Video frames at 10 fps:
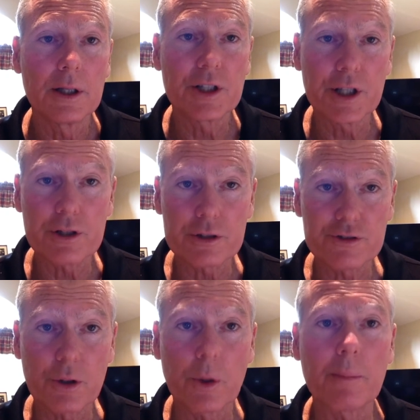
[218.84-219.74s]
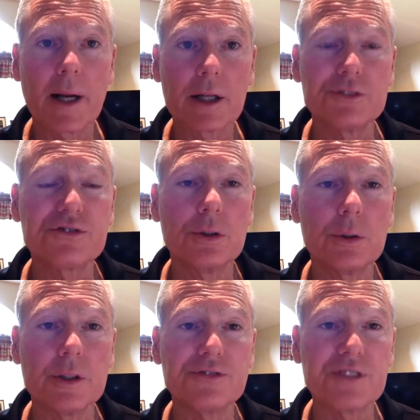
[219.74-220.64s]
Teachers going back to
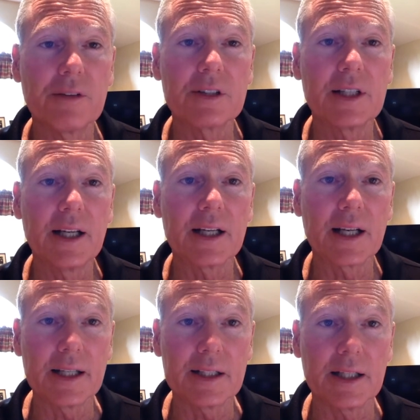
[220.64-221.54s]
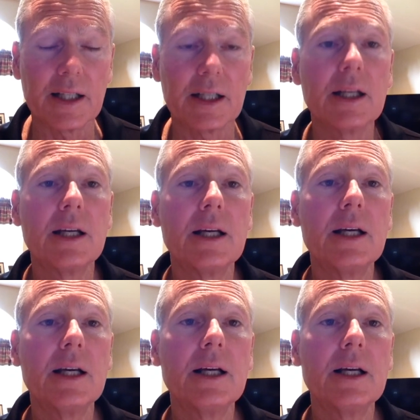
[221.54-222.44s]
school in 17 and 18,
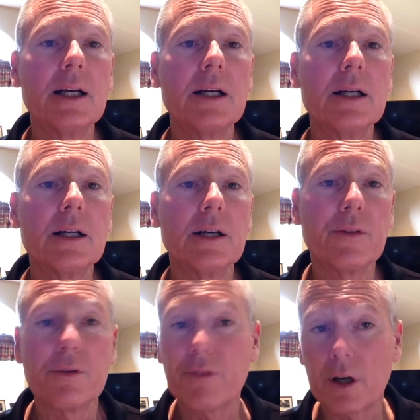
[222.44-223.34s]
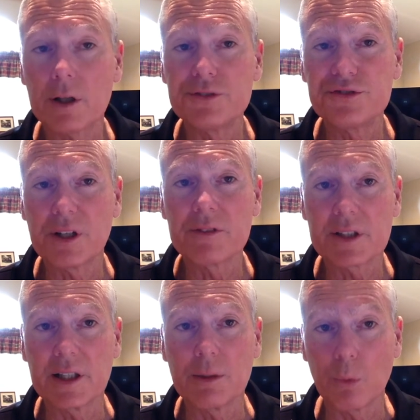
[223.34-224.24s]
in the fall of
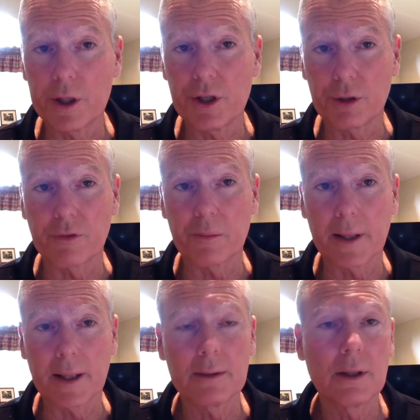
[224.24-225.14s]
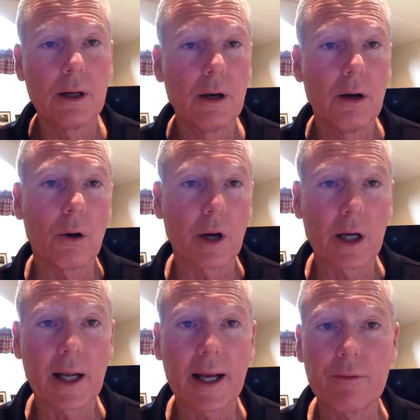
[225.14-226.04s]
17, 1 year from now, are
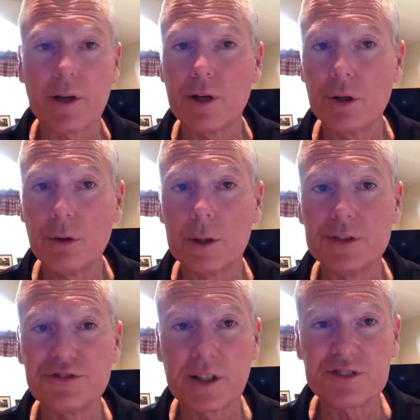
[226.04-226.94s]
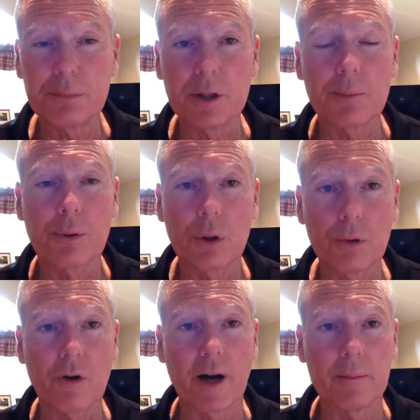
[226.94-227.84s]
going to have a new assessment
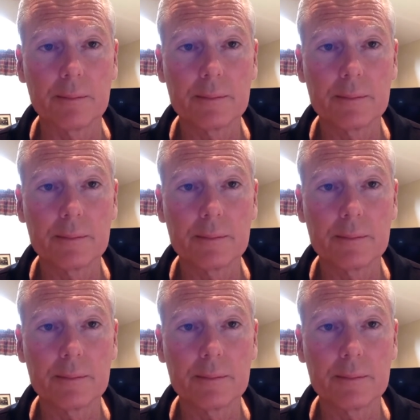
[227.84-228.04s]
program.